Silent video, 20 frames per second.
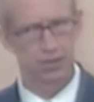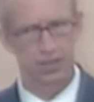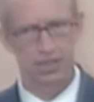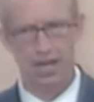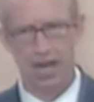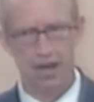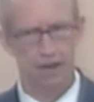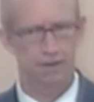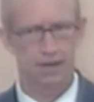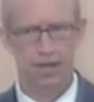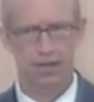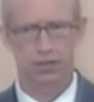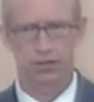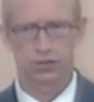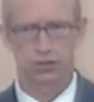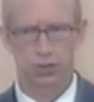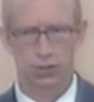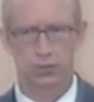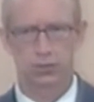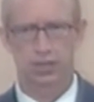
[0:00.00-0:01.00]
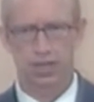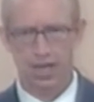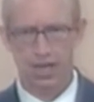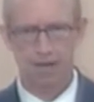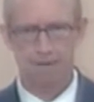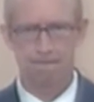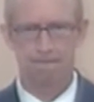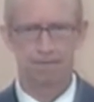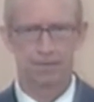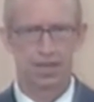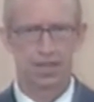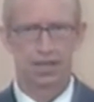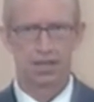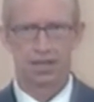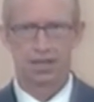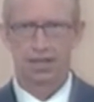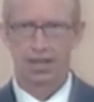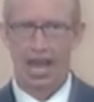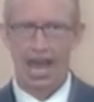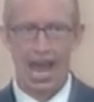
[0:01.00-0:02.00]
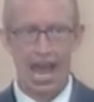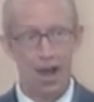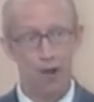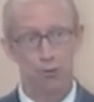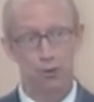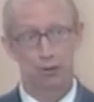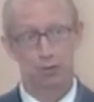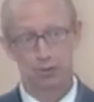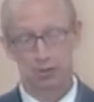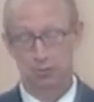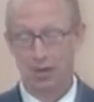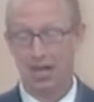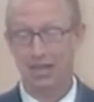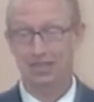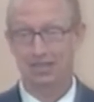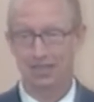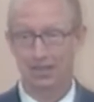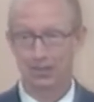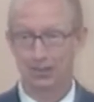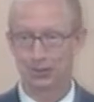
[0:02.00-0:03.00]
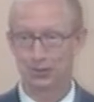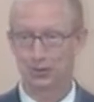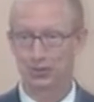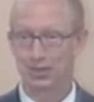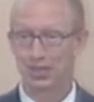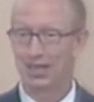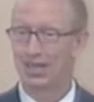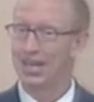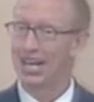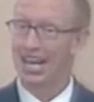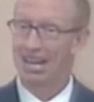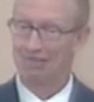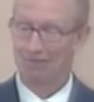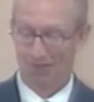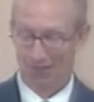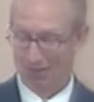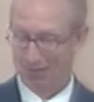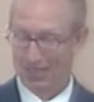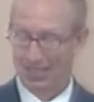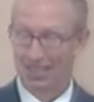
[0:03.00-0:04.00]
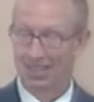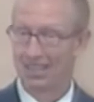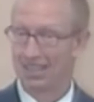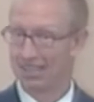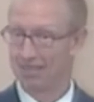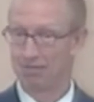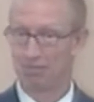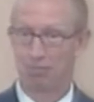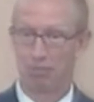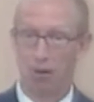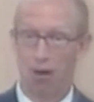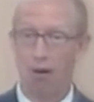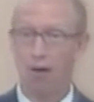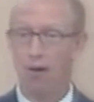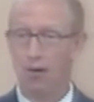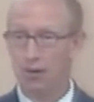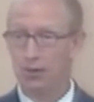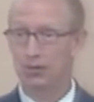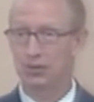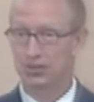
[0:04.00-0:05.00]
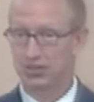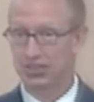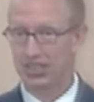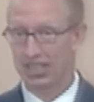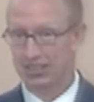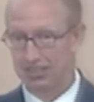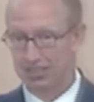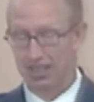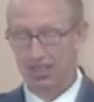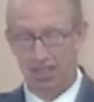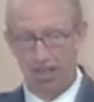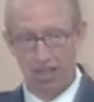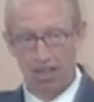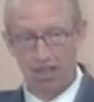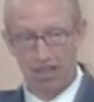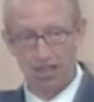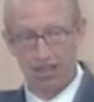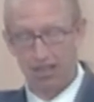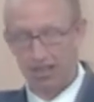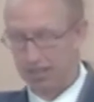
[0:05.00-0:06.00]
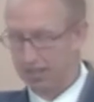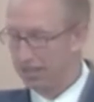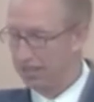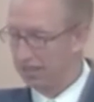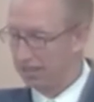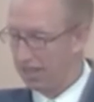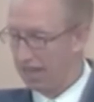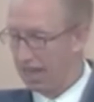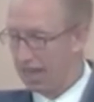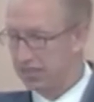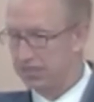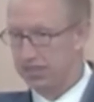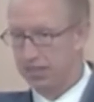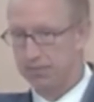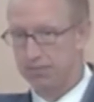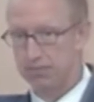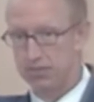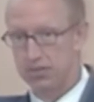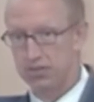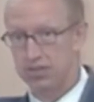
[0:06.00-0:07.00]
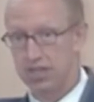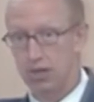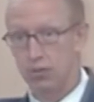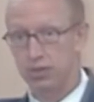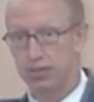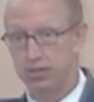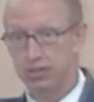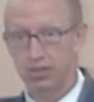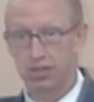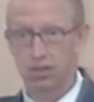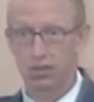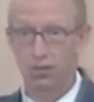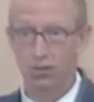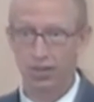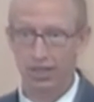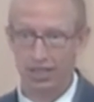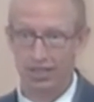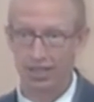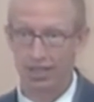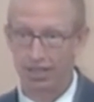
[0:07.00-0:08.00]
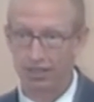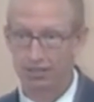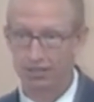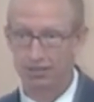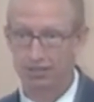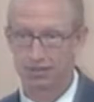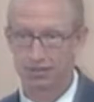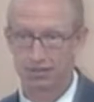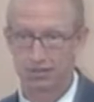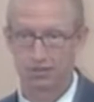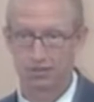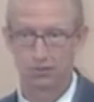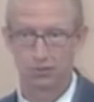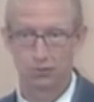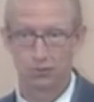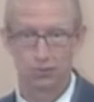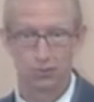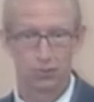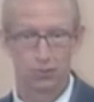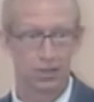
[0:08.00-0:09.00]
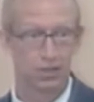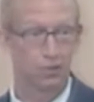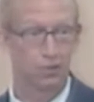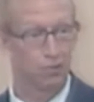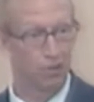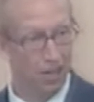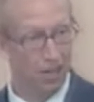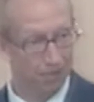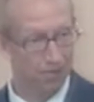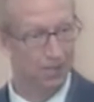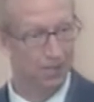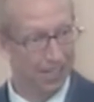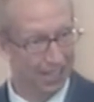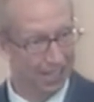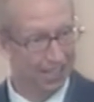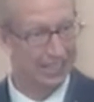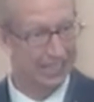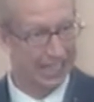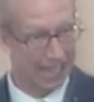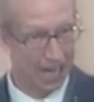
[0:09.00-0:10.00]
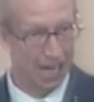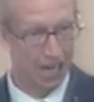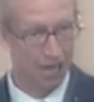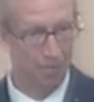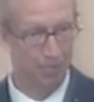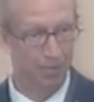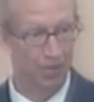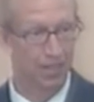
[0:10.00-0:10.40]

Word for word: out of our control come, how we respond to those, I mean, Paul sets it as if to say we should glory in it. When the rough things come,